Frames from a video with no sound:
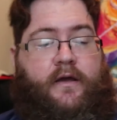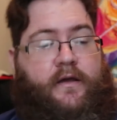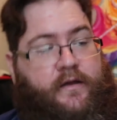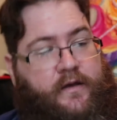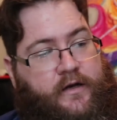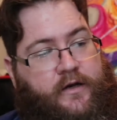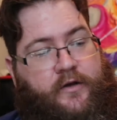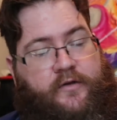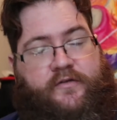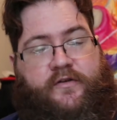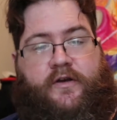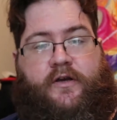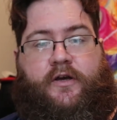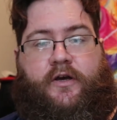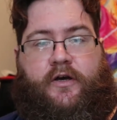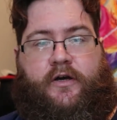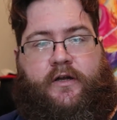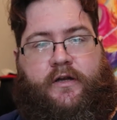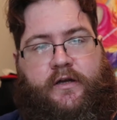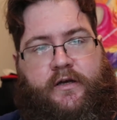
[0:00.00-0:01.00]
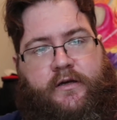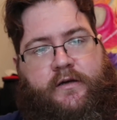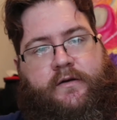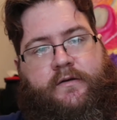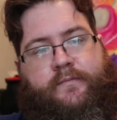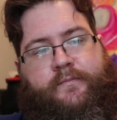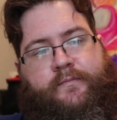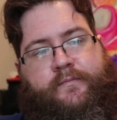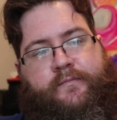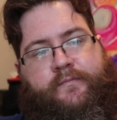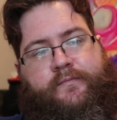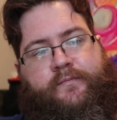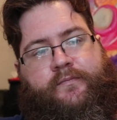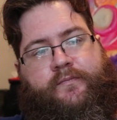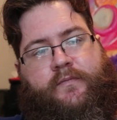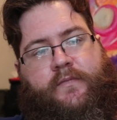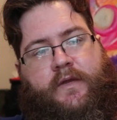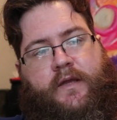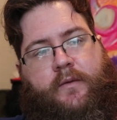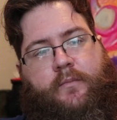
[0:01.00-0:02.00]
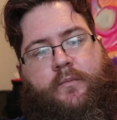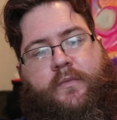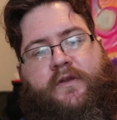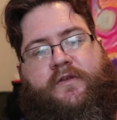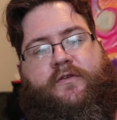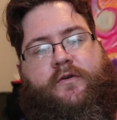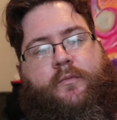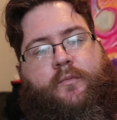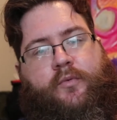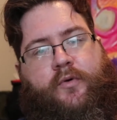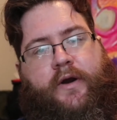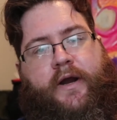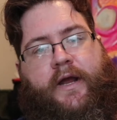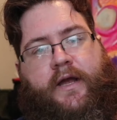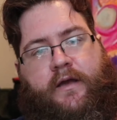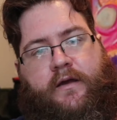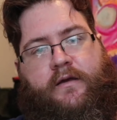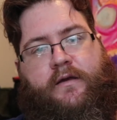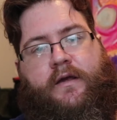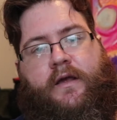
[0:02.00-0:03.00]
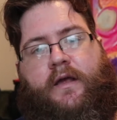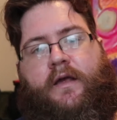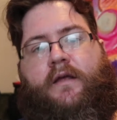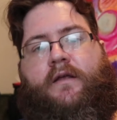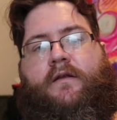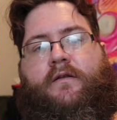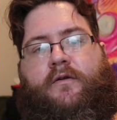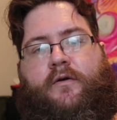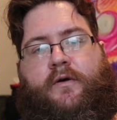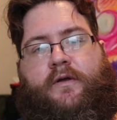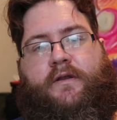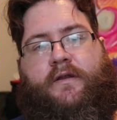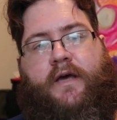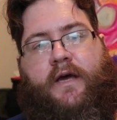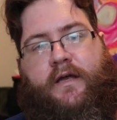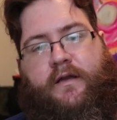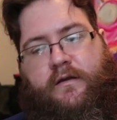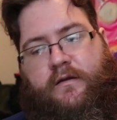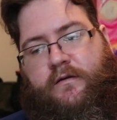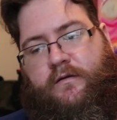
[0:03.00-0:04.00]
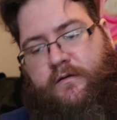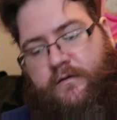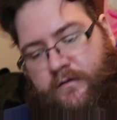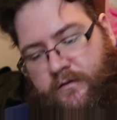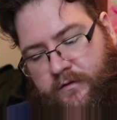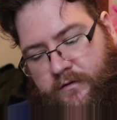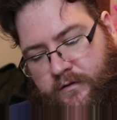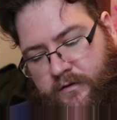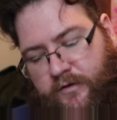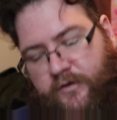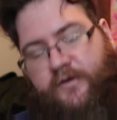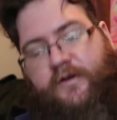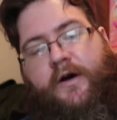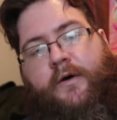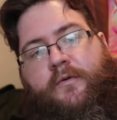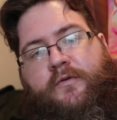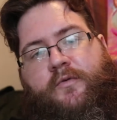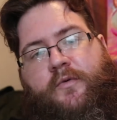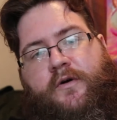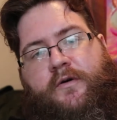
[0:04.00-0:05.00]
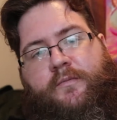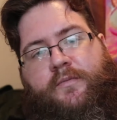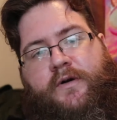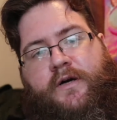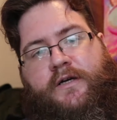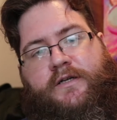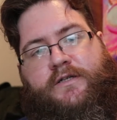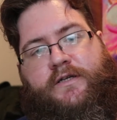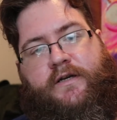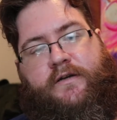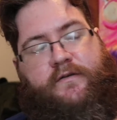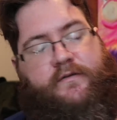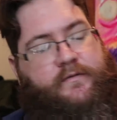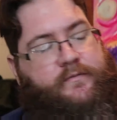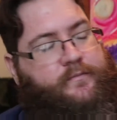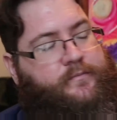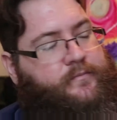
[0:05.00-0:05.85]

it's a good mental break knowing that you're done with one project.